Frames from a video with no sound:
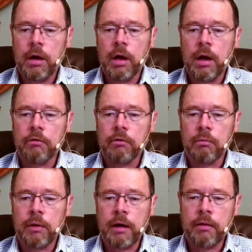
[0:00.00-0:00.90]
So
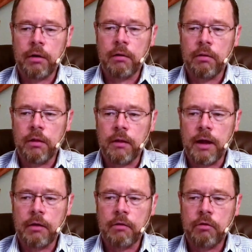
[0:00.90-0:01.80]
rather than
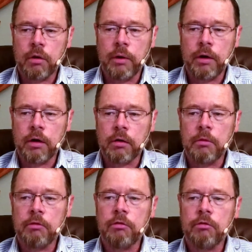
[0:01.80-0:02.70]
that, you're going to
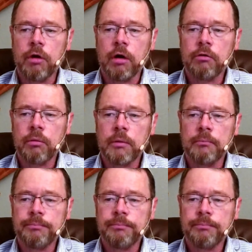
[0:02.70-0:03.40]
commission Joshua.